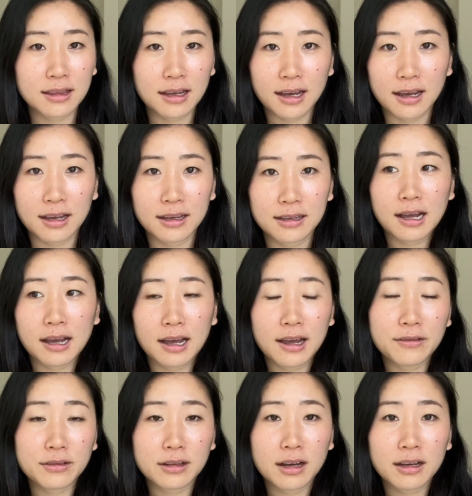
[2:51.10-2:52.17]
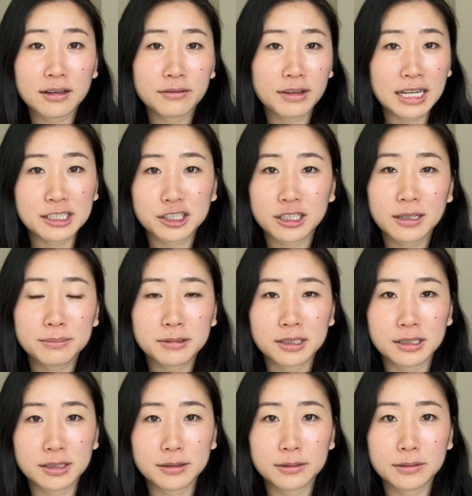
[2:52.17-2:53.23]
that I have a lot of catching up to
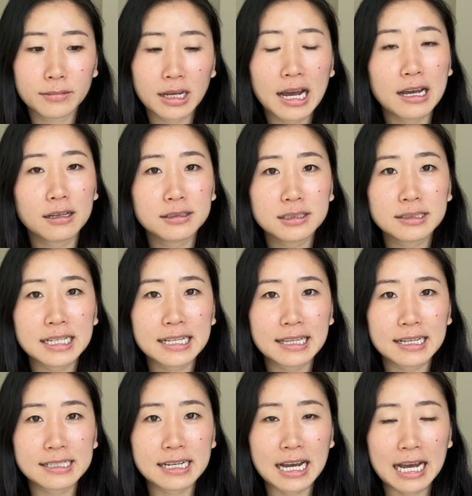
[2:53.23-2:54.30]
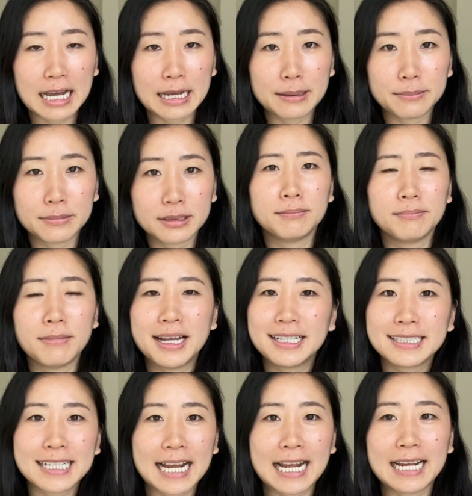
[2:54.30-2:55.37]
do. I also take that time,
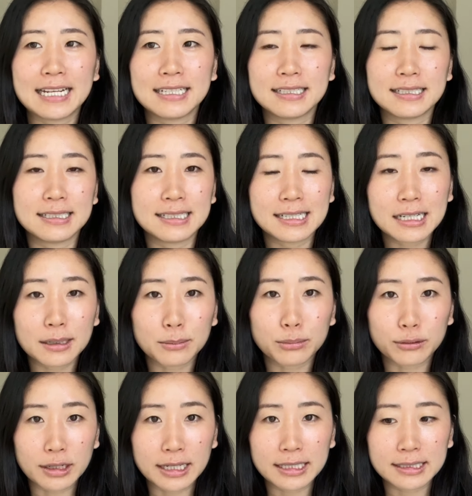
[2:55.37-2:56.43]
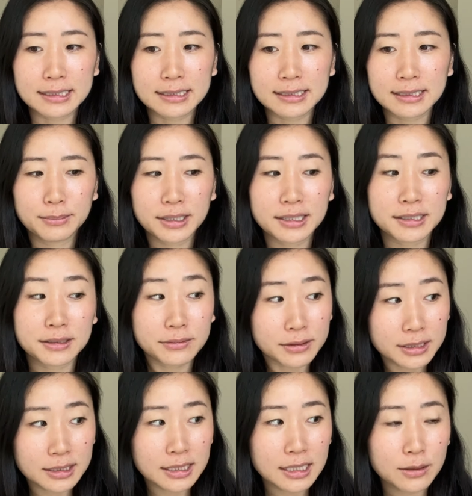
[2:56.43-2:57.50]
meditate, to decompress, because
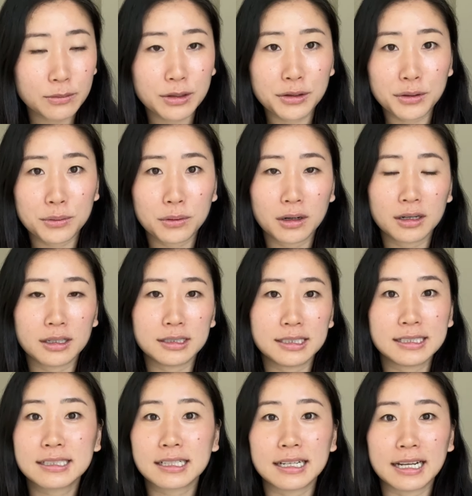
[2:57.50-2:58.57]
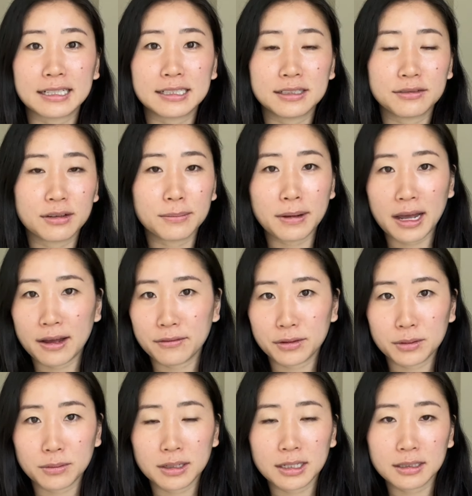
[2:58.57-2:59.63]
really when you are disconnected from
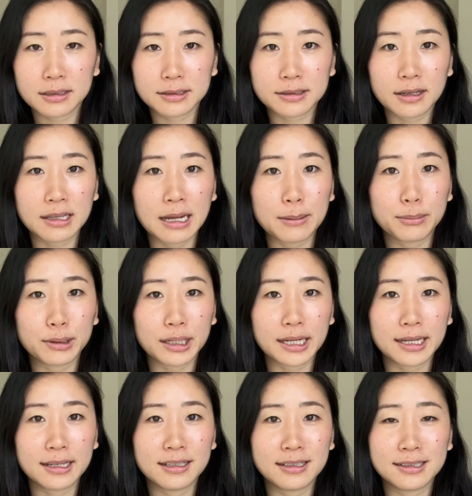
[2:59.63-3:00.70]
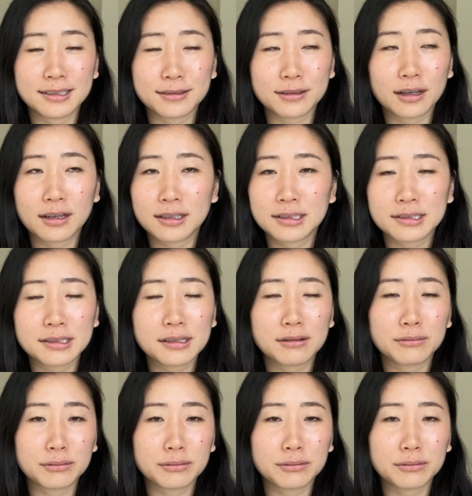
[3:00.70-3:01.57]
everyone else on that plane, it's honestly a